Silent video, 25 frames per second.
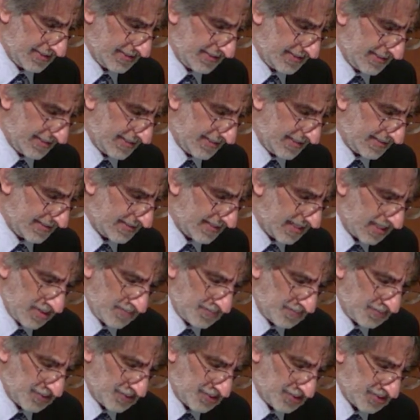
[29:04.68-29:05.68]
date, not a
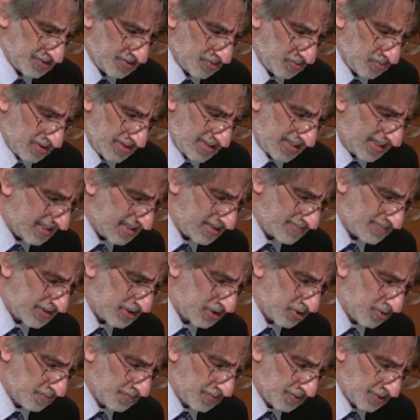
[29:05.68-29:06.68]
personal one, not a
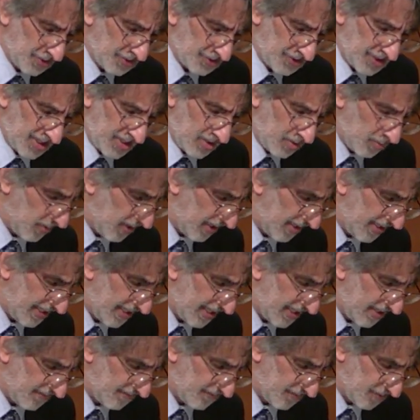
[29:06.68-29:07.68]
special birthday or wedding
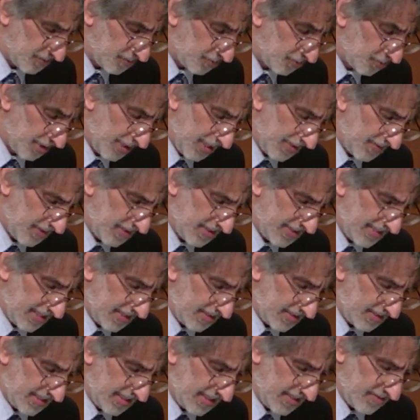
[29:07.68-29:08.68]
anniversary, not the
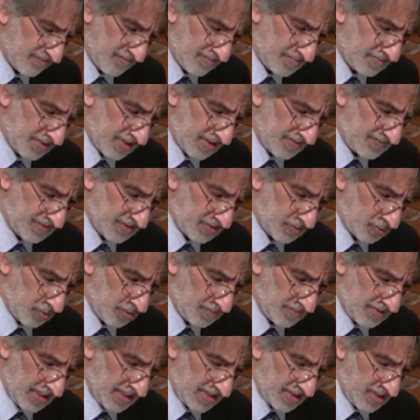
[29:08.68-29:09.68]
death date of a beloved
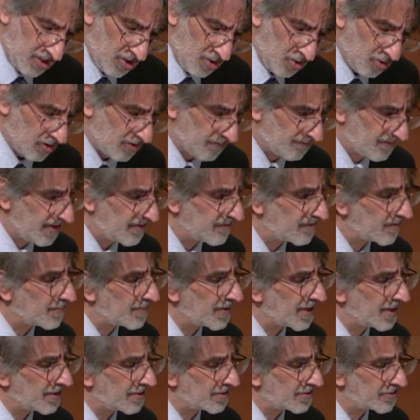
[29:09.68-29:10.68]
soulmate or a favorite
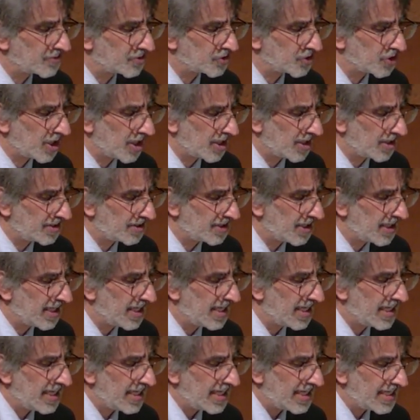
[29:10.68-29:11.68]
parent or child.
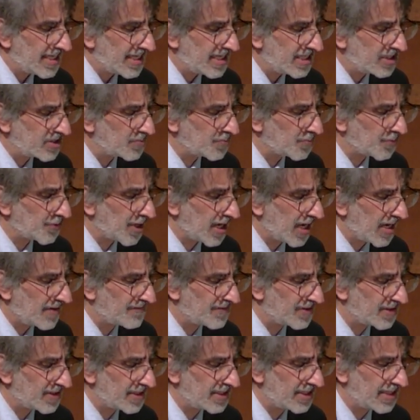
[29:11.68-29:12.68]
Each
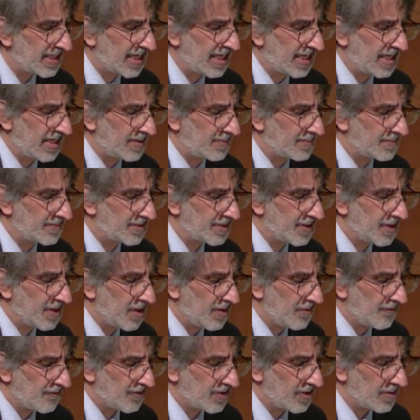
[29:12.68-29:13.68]
privately aimed
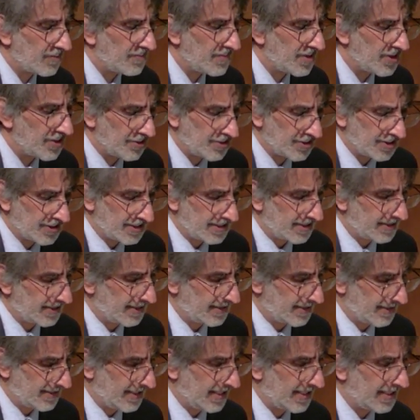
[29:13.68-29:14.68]
for an American
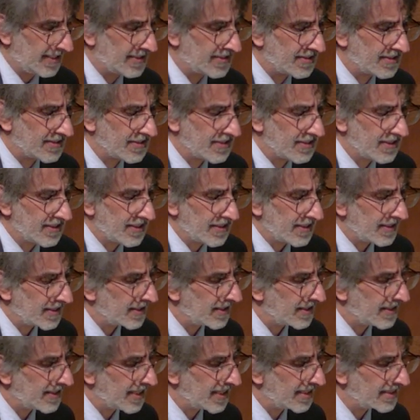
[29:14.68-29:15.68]
date
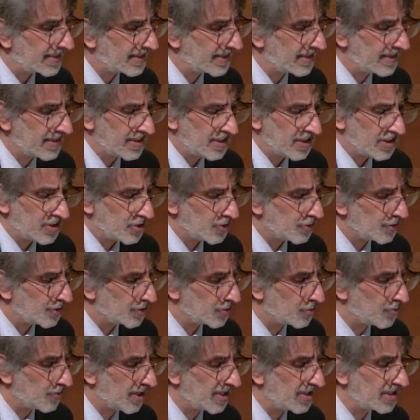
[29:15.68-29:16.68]
connected to his
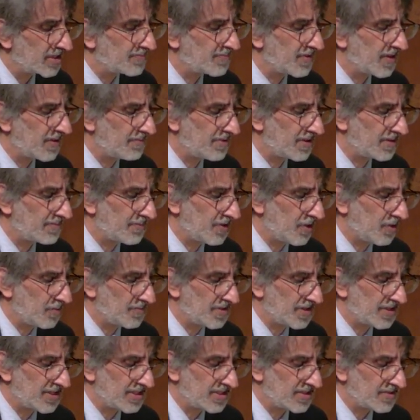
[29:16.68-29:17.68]
greatest public
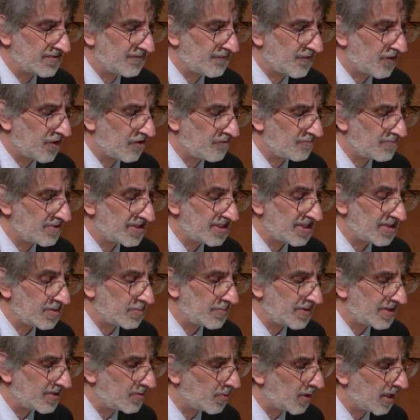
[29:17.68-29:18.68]
moment, his involvement in
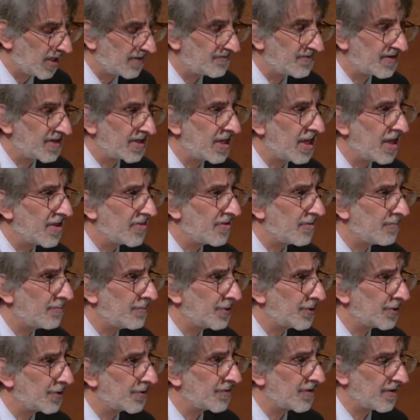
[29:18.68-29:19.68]
midwifing the
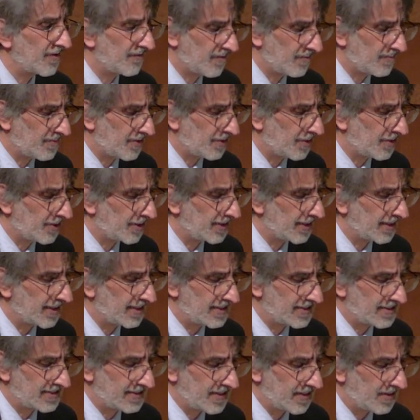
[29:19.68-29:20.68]
birth of America
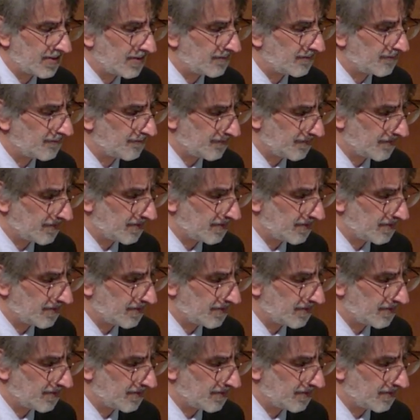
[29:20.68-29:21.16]
itself.